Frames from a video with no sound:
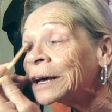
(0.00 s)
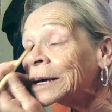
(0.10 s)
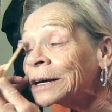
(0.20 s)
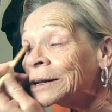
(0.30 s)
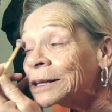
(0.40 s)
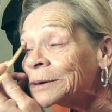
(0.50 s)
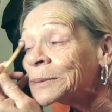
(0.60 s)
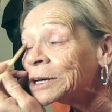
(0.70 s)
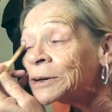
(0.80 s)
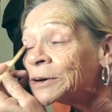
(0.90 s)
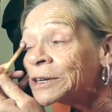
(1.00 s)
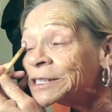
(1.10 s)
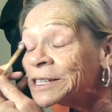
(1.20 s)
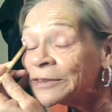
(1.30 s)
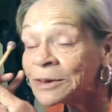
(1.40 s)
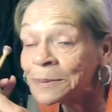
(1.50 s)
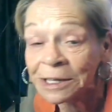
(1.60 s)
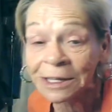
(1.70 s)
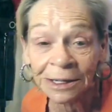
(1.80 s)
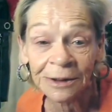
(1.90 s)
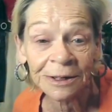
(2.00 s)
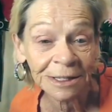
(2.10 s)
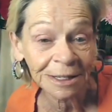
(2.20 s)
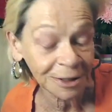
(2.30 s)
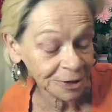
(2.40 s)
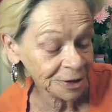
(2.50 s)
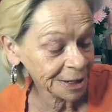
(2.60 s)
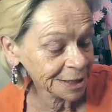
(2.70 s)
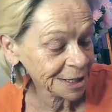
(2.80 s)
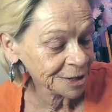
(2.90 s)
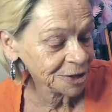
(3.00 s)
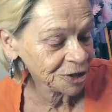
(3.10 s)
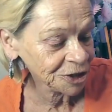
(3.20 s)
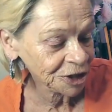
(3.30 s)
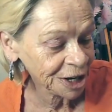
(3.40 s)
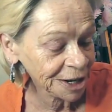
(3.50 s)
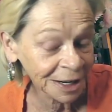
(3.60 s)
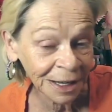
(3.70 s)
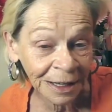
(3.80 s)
I call it my crease. Everybody calls it a transition shade.